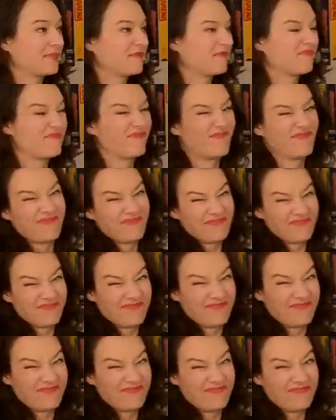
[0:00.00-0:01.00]

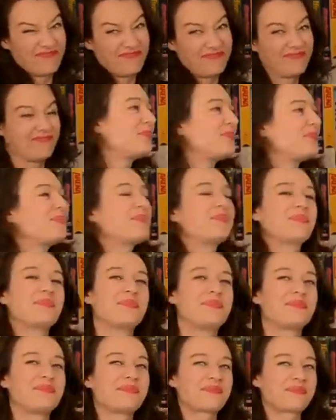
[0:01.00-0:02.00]

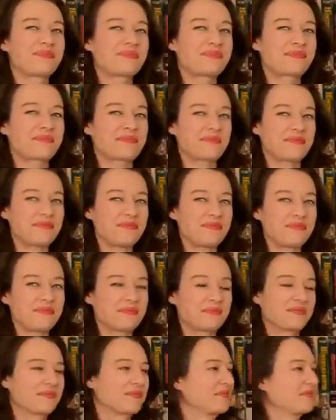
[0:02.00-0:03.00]

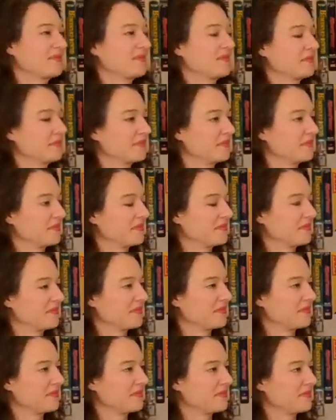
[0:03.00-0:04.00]

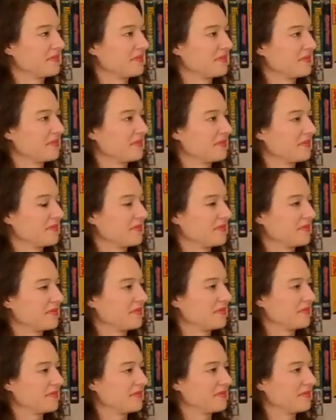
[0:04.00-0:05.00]

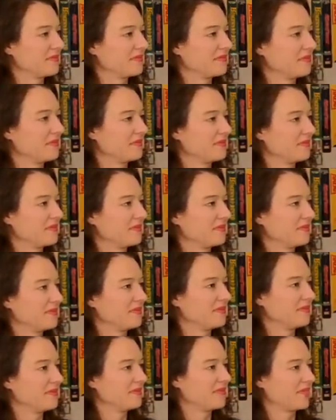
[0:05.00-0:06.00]

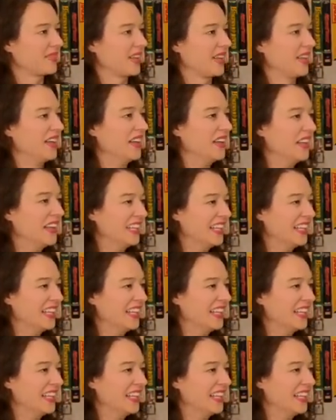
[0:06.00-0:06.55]
This person isn't speaking.